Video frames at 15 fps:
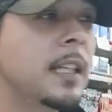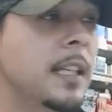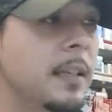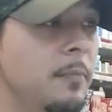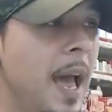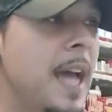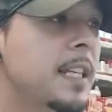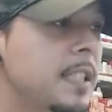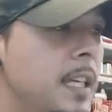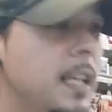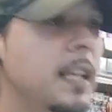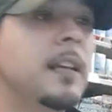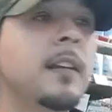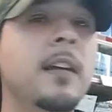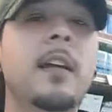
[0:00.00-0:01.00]

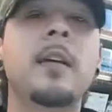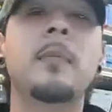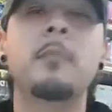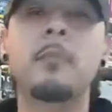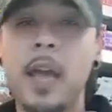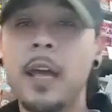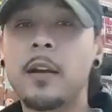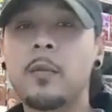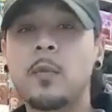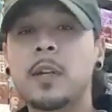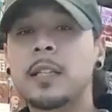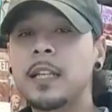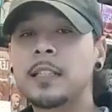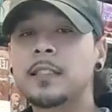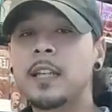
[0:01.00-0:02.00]
masculine men, what
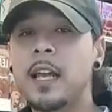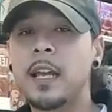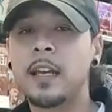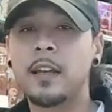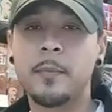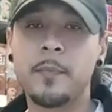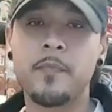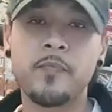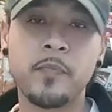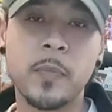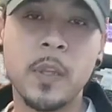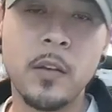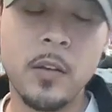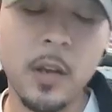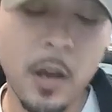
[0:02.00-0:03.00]
they say.
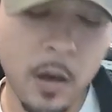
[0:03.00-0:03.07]
You know,